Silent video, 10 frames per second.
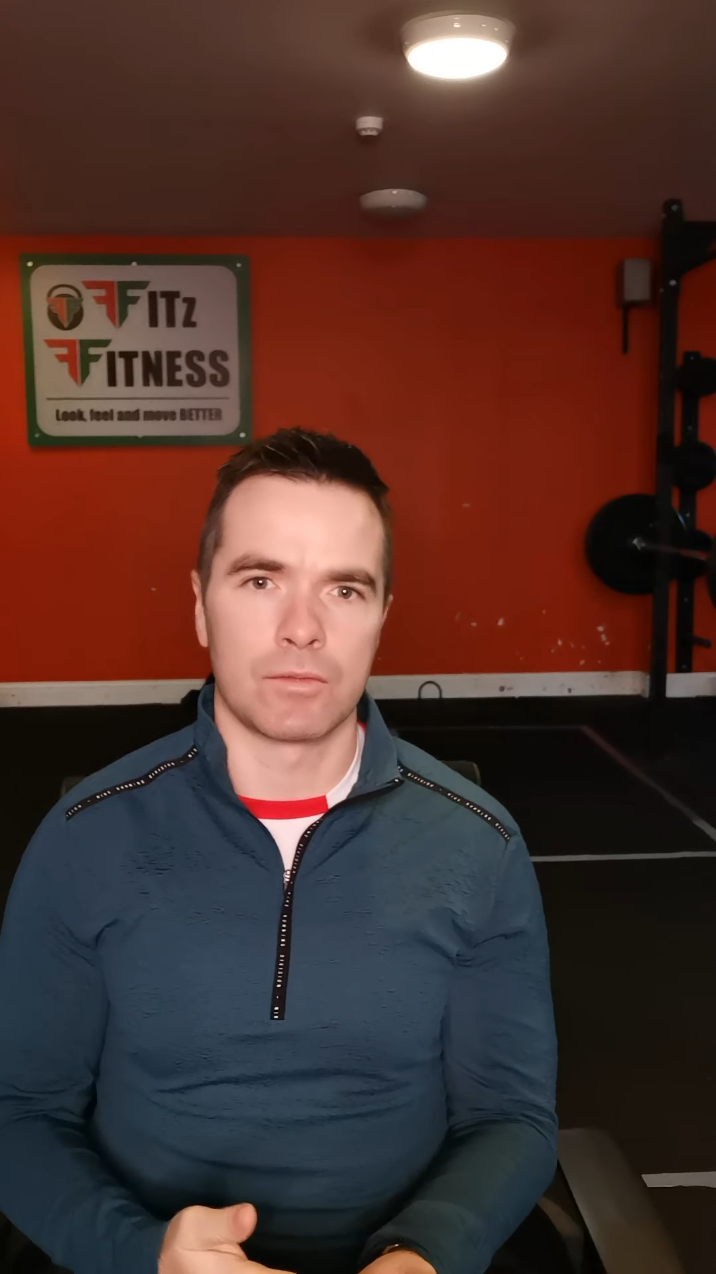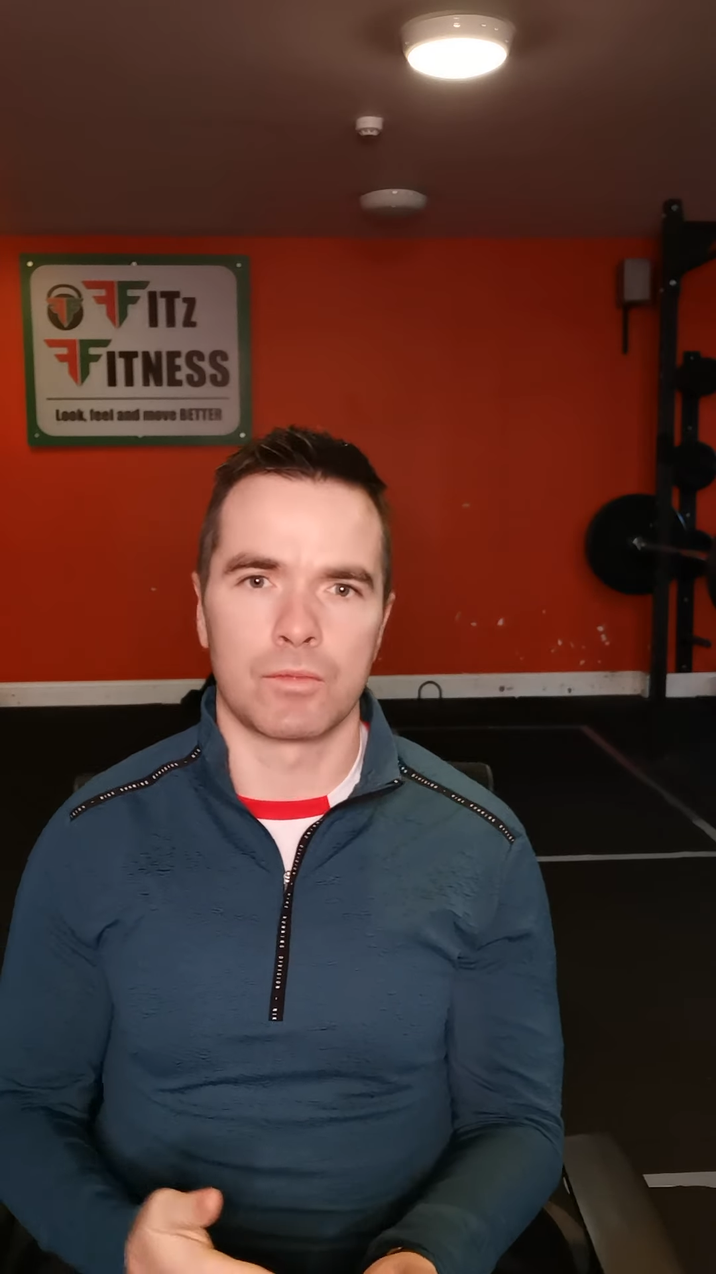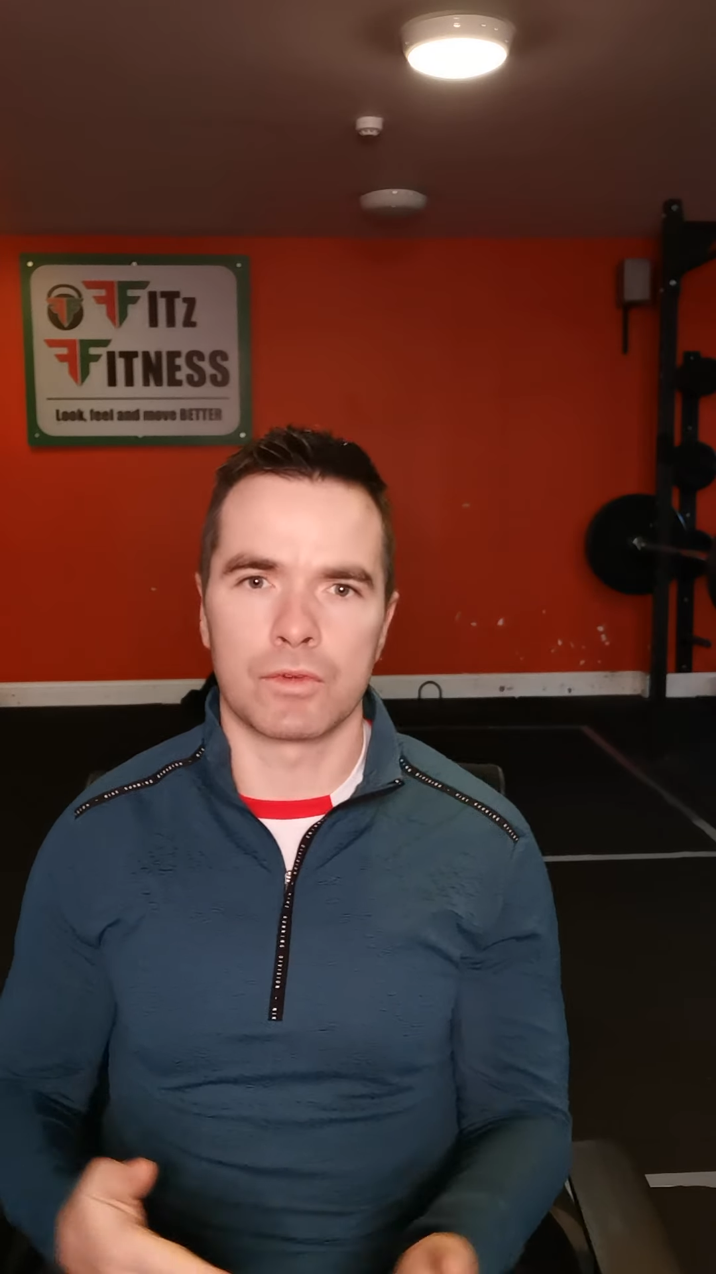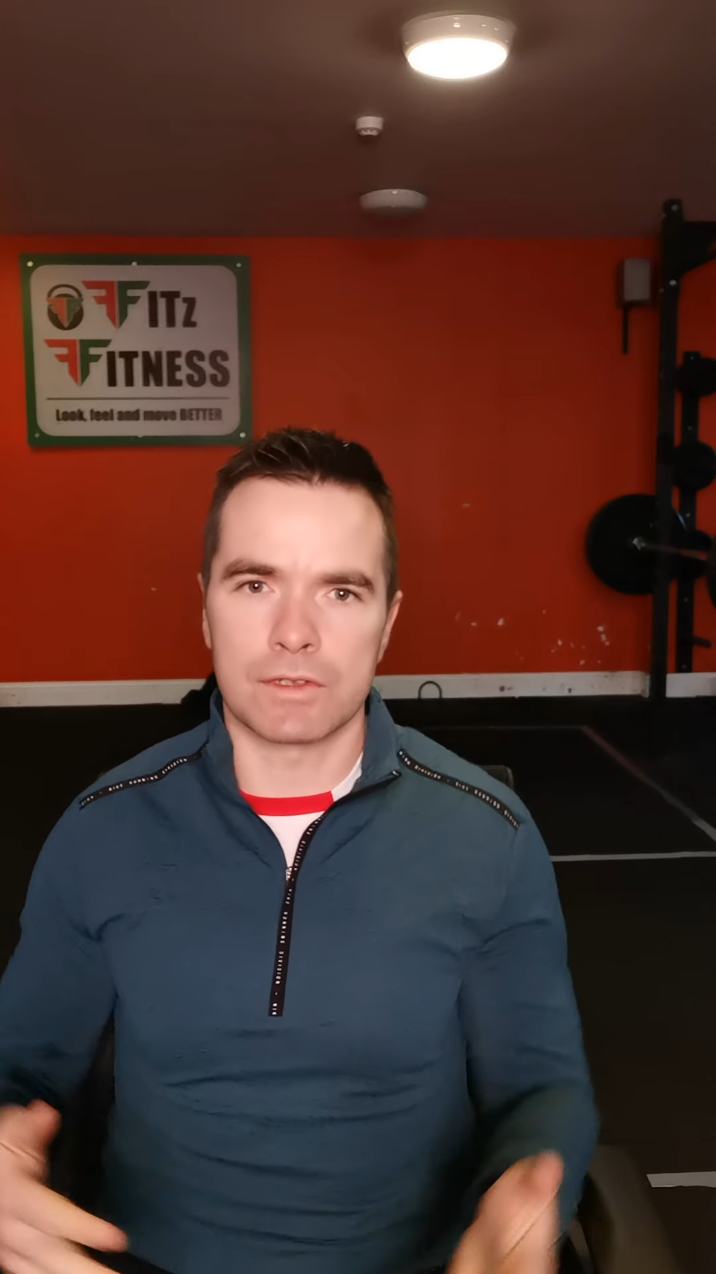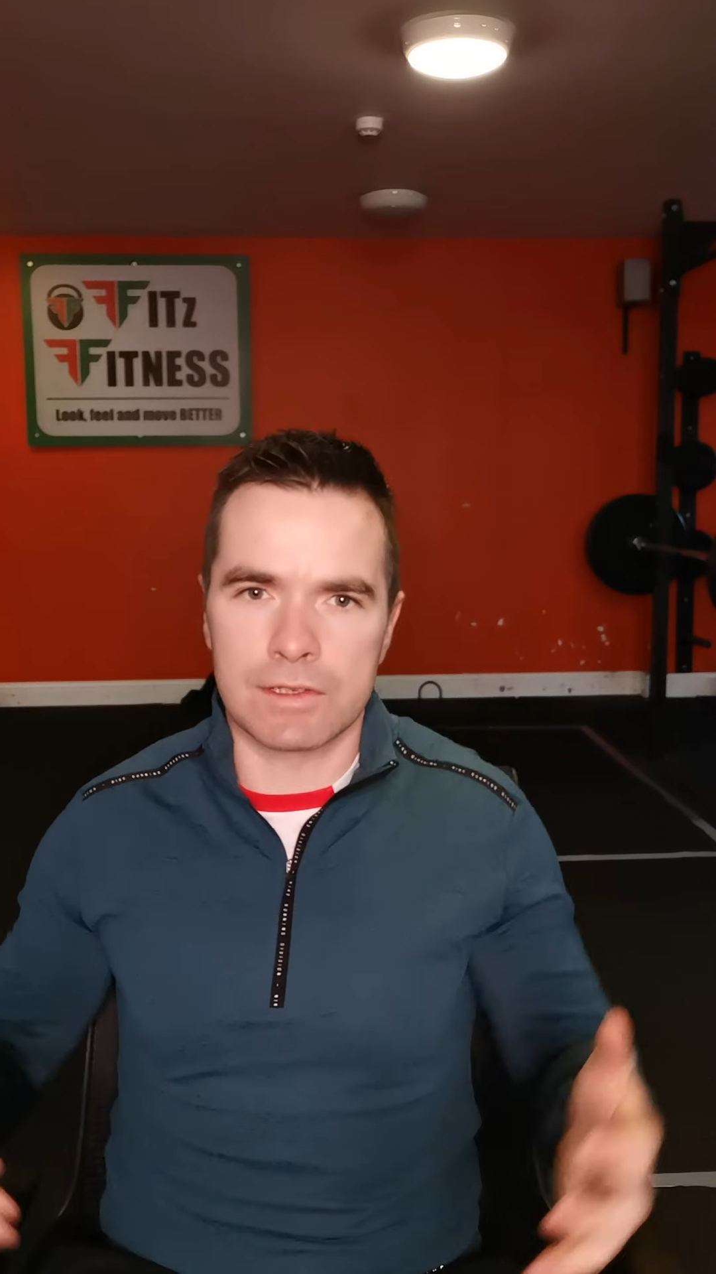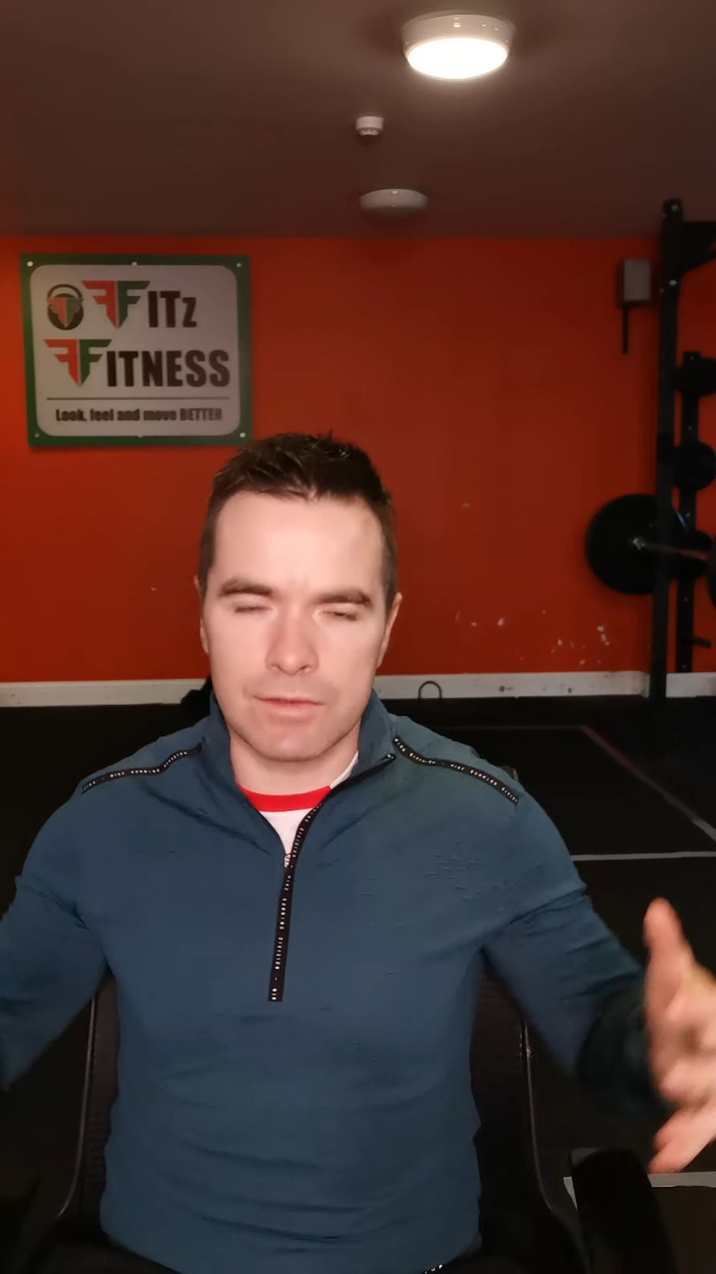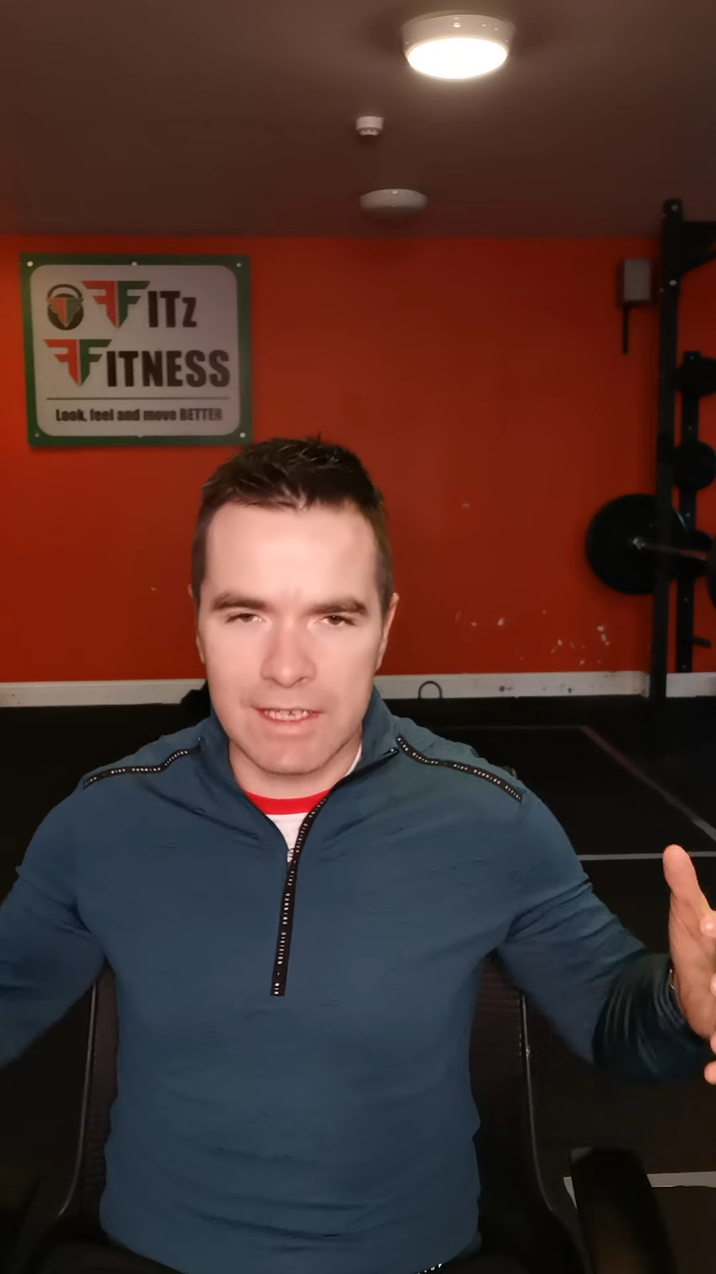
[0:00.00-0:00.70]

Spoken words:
once you